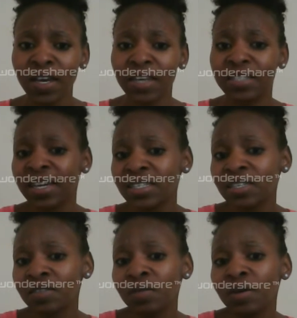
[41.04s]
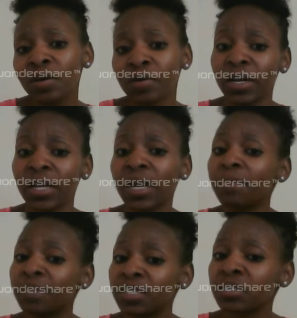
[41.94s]
it doesn't really
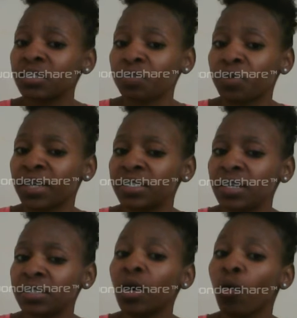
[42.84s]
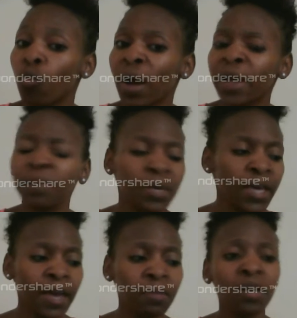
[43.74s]
come as a surprise that why
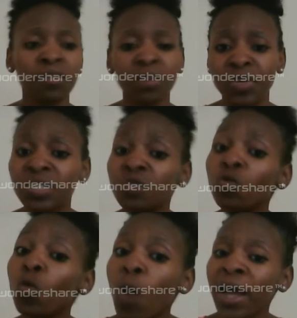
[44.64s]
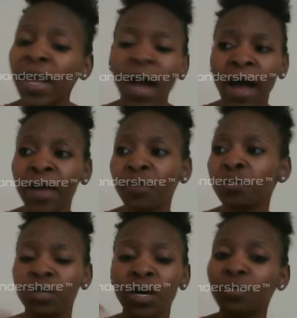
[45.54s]
became the reason why I
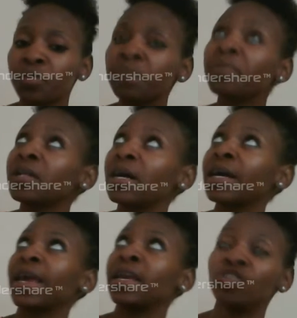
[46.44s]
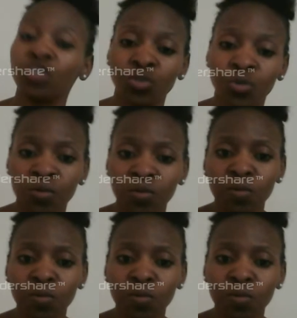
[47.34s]
would rebel against you.